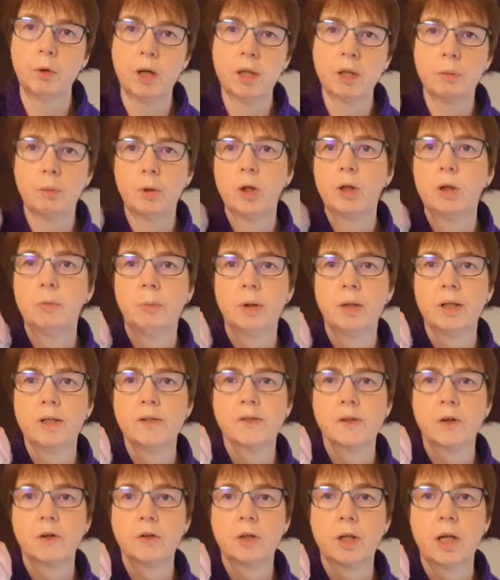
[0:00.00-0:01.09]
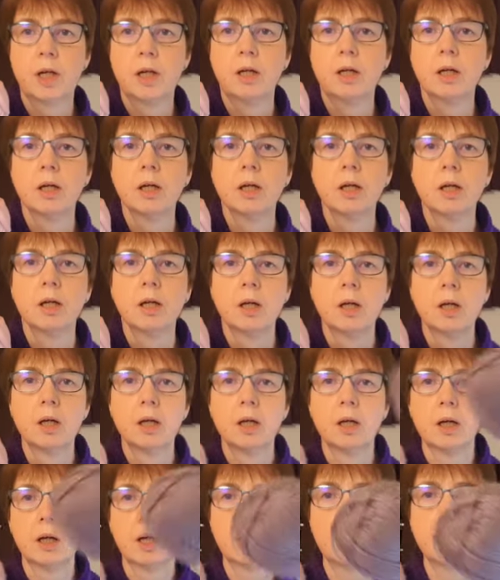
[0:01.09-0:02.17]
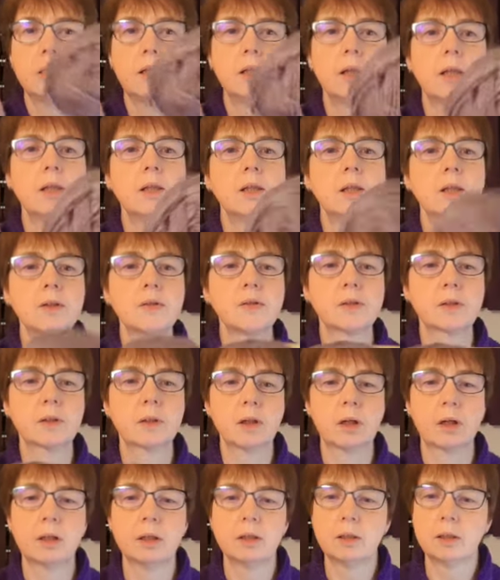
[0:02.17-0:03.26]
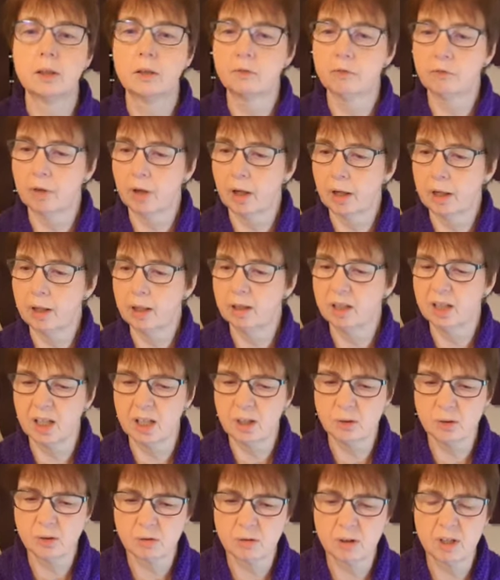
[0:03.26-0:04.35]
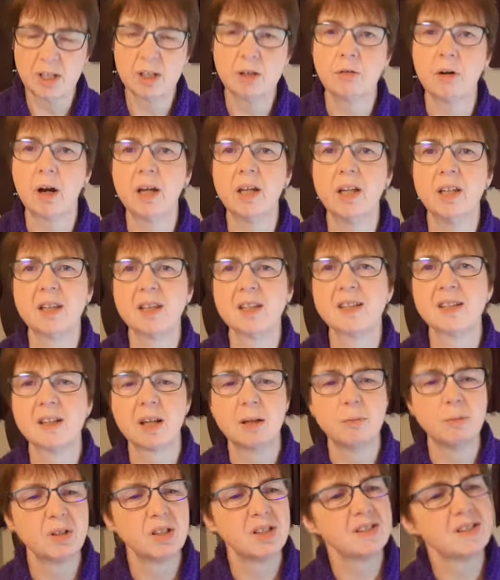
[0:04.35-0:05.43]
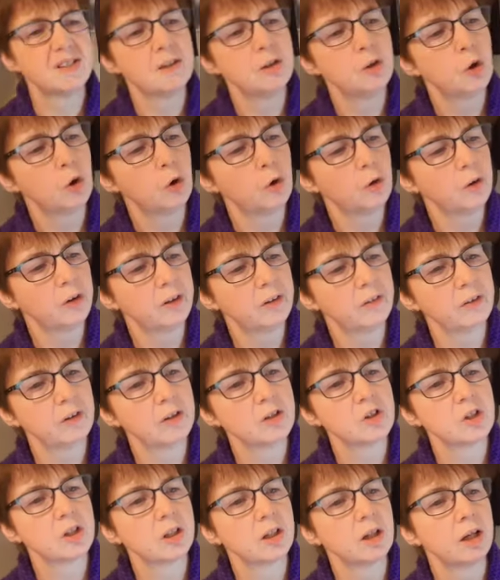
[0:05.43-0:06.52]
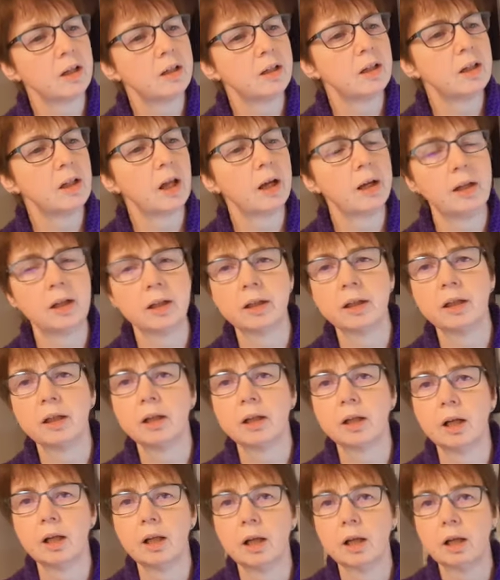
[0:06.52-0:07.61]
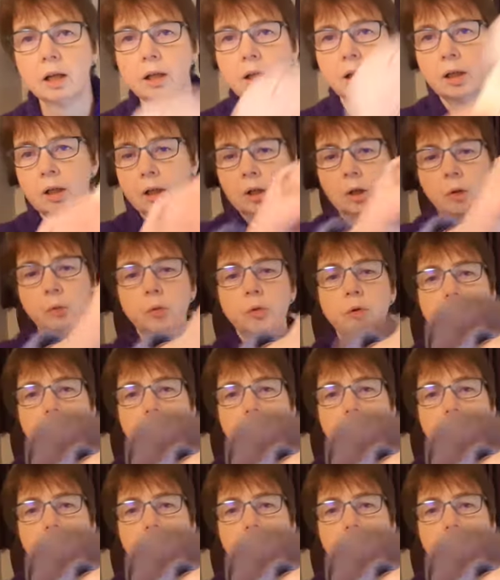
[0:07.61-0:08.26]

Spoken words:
the purple is on here, and then this kind of lilac, it looks really grey in this light, but it's not, it's actually a kind of lilac-y colour, would